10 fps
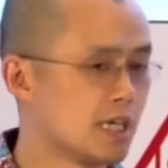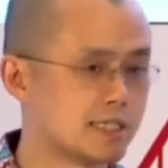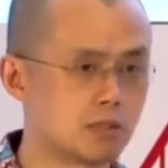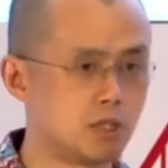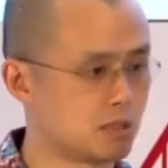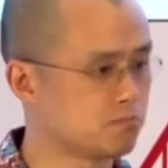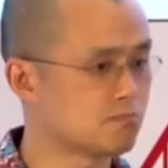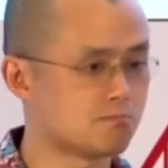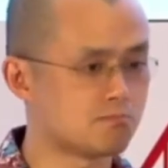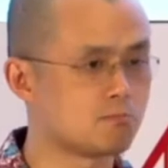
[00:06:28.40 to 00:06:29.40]
I said,
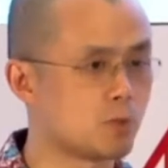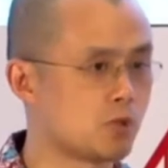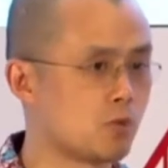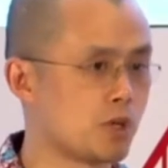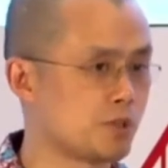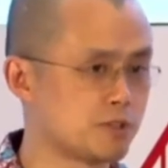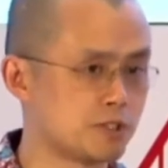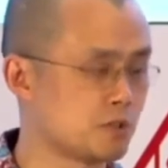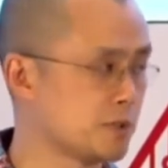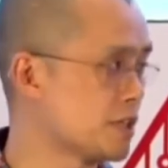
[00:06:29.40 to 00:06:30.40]
look, we don't want
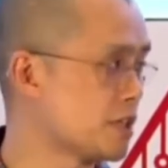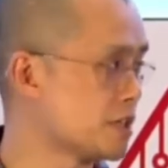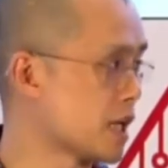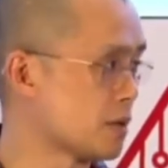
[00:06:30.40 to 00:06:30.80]
users to be hurt,